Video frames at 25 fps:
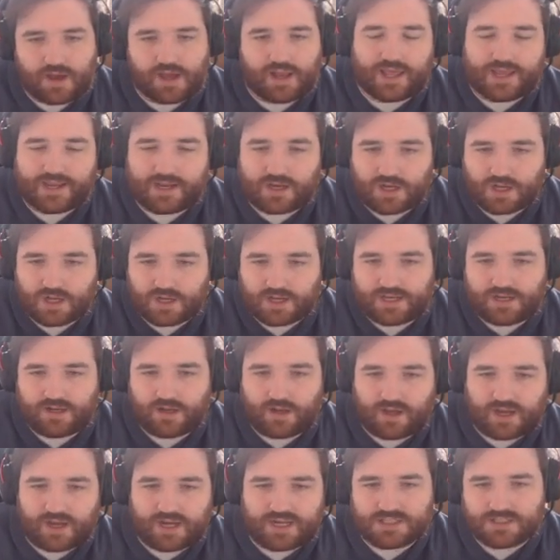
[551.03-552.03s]
I like clean
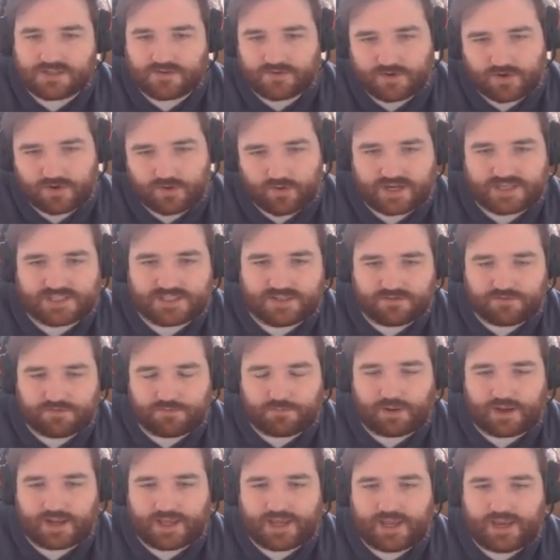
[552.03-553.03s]
lines of
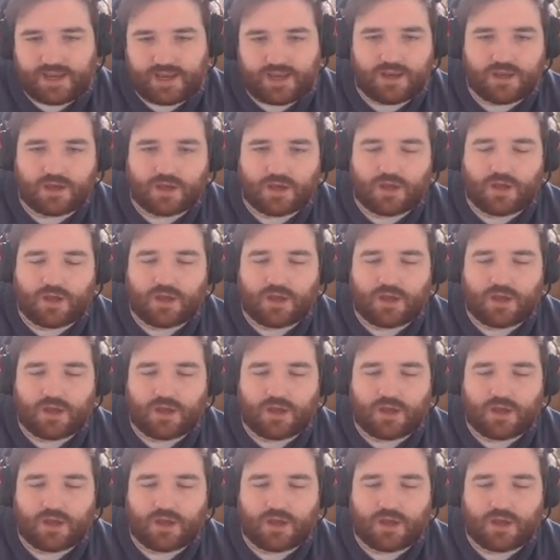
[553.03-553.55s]
aggressive play.